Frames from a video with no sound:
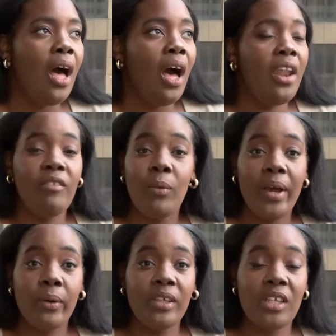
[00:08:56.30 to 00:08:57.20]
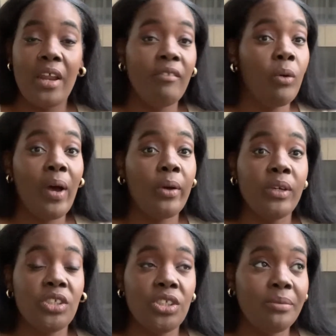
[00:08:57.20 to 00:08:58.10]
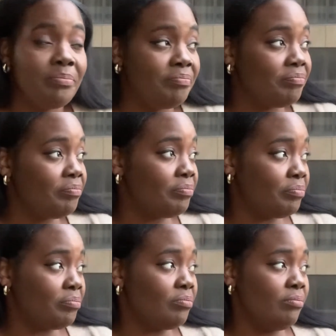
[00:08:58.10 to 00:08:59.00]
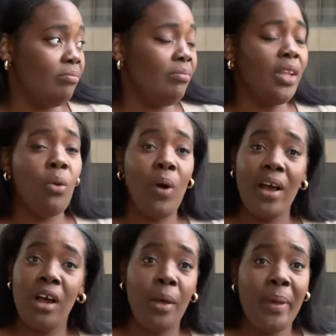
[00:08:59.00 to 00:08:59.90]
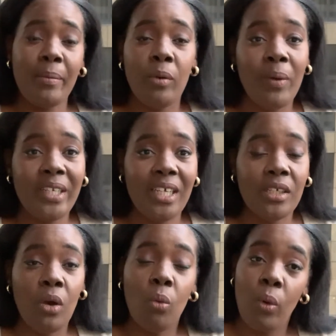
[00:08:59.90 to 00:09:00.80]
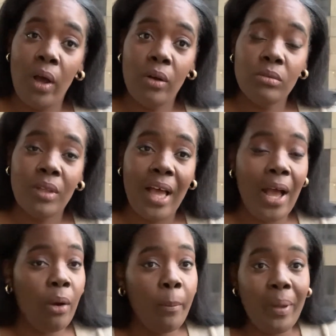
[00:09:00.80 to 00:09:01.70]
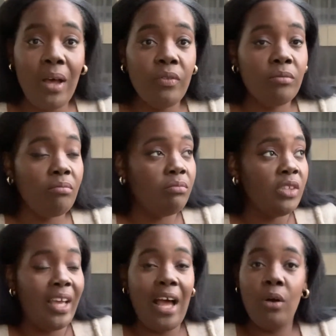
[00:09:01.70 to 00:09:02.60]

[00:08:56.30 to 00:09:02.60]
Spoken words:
Another why question. Why can't I make more money? Well, how about your how